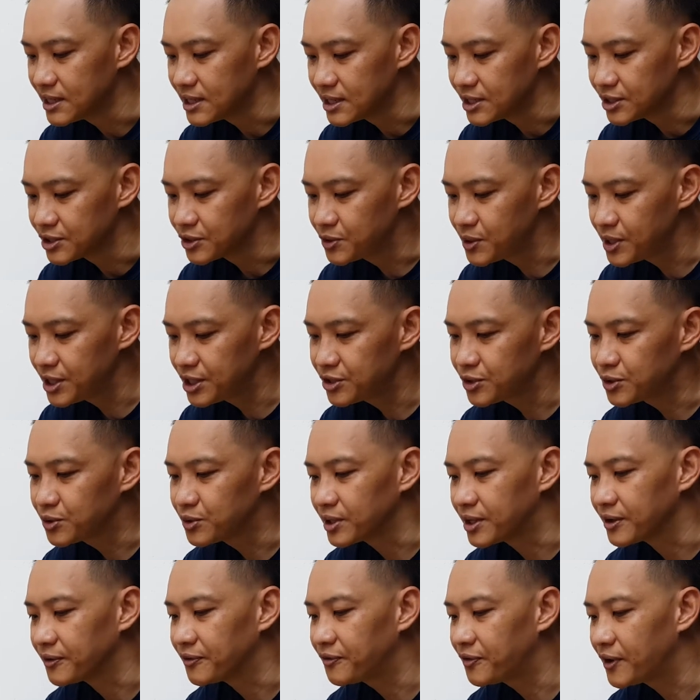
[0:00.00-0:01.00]
switch to
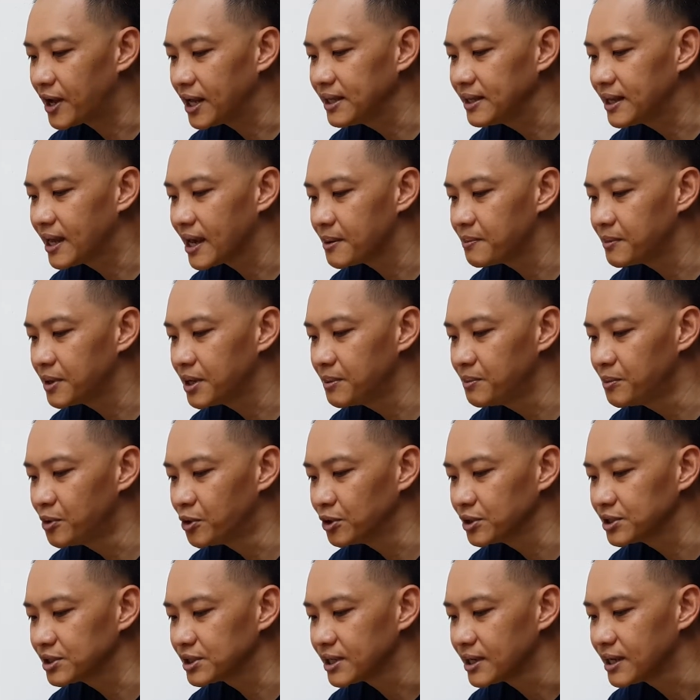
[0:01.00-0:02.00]
the front camera
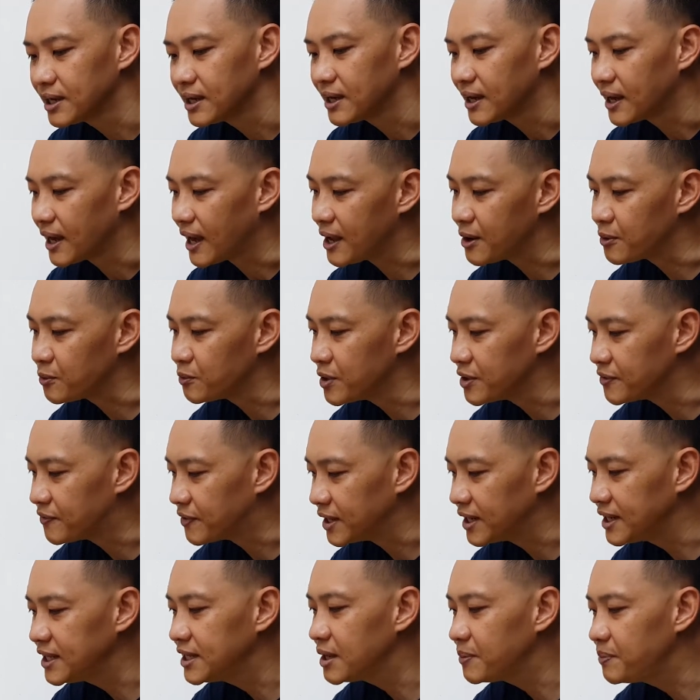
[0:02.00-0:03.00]
mode, and with
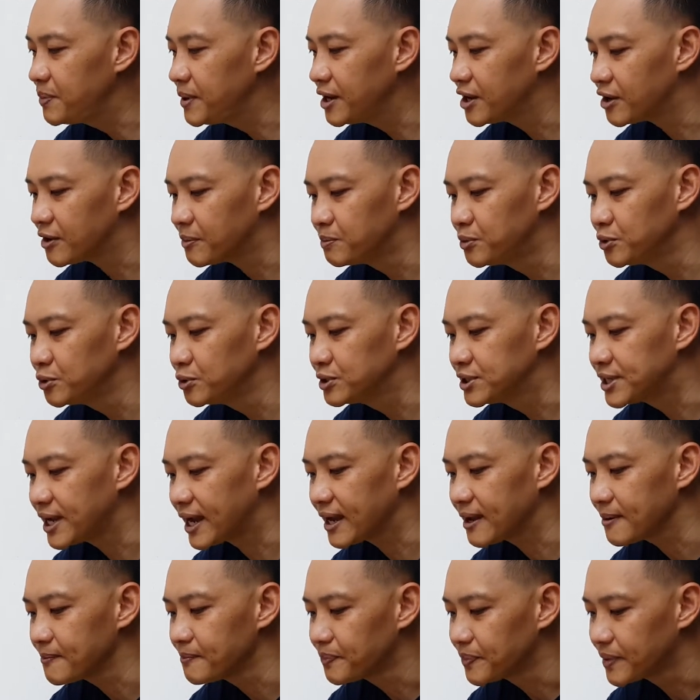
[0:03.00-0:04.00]
a little bit of blue
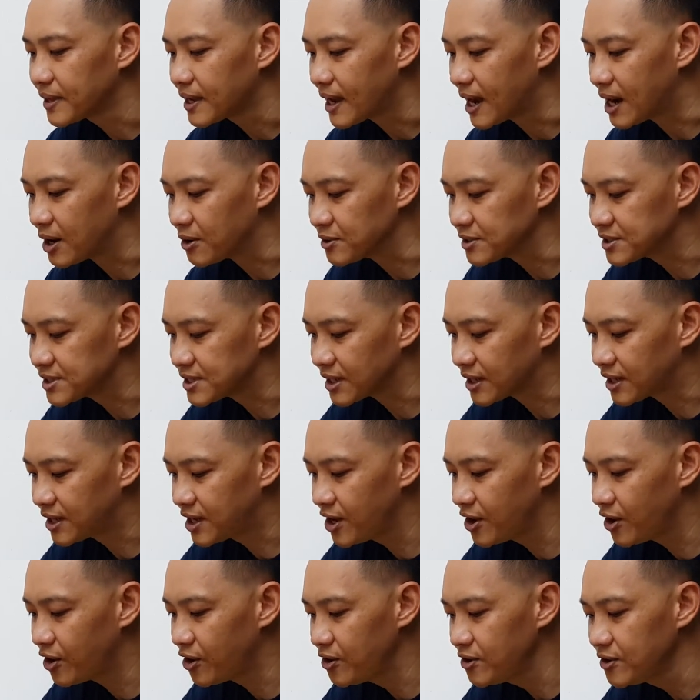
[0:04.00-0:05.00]
tack, I will
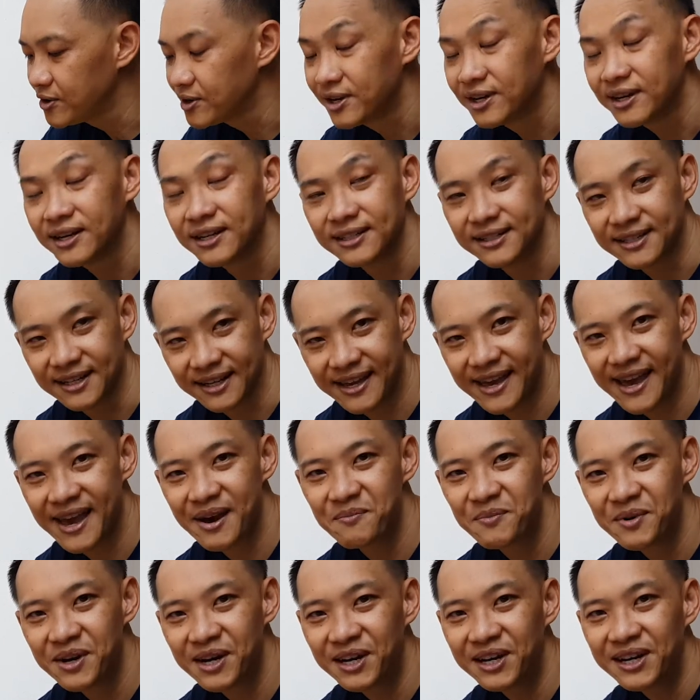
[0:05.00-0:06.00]
secure the
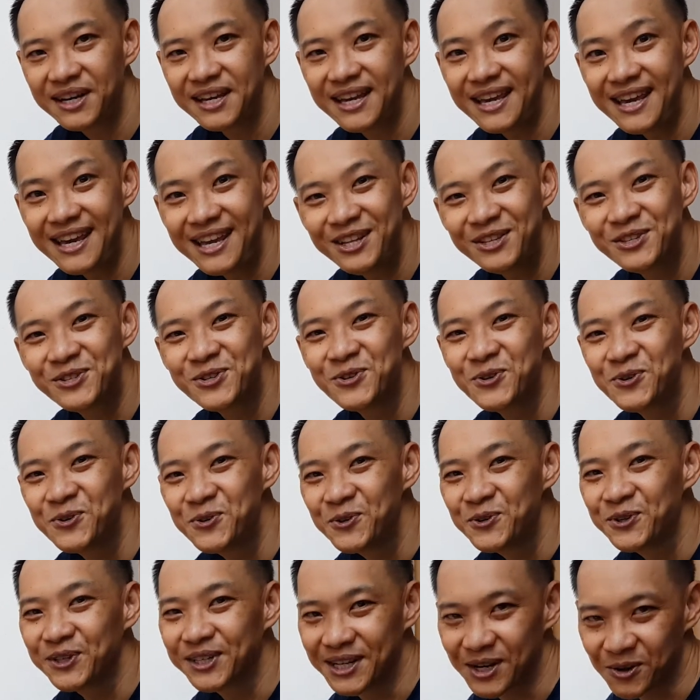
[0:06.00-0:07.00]
camera into
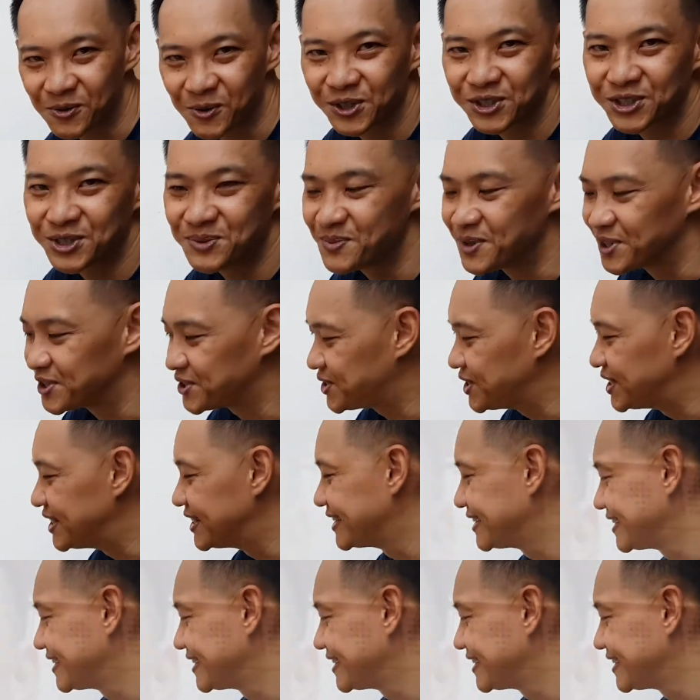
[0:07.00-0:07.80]
the washing machine.